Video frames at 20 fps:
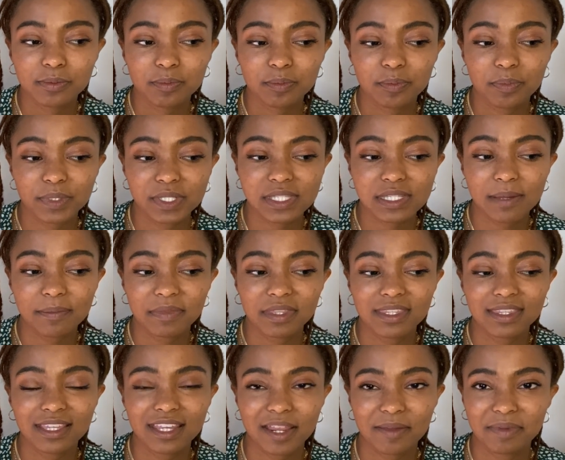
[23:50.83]
but something
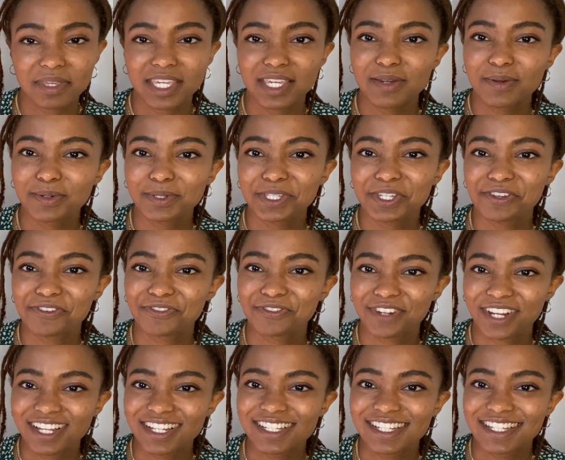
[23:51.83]
that I'm equally
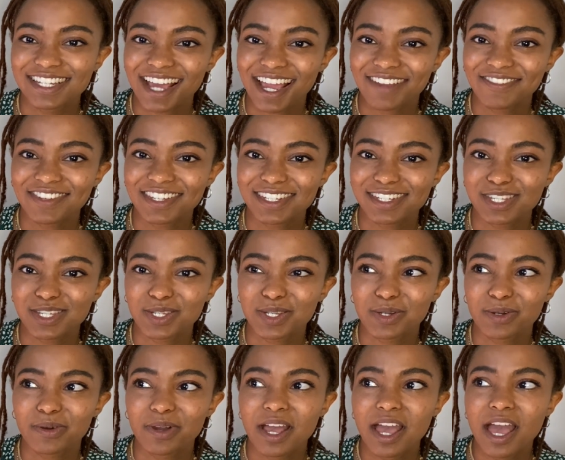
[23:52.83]
afraid to dive into.